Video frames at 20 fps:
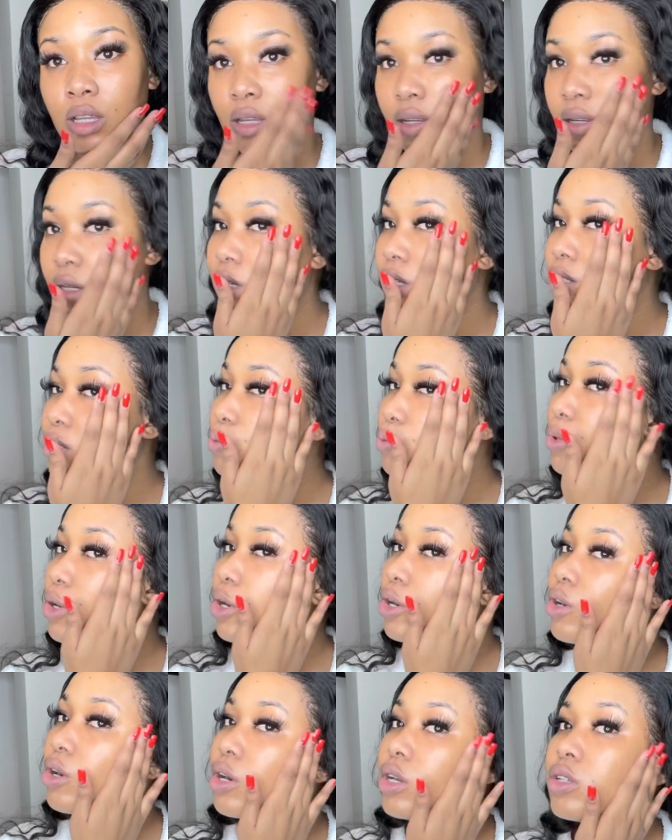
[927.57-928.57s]
because
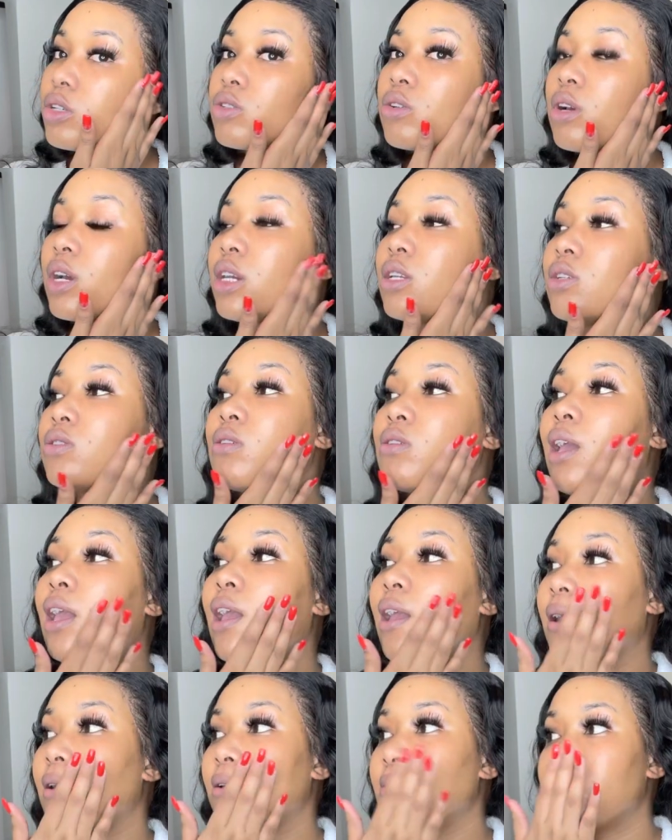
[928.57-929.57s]
we're not trying to
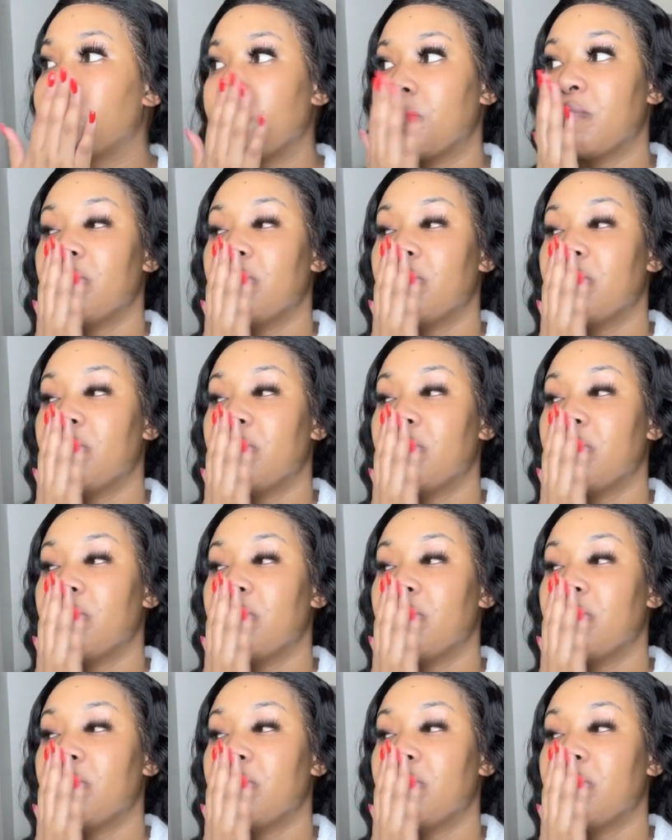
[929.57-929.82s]
age.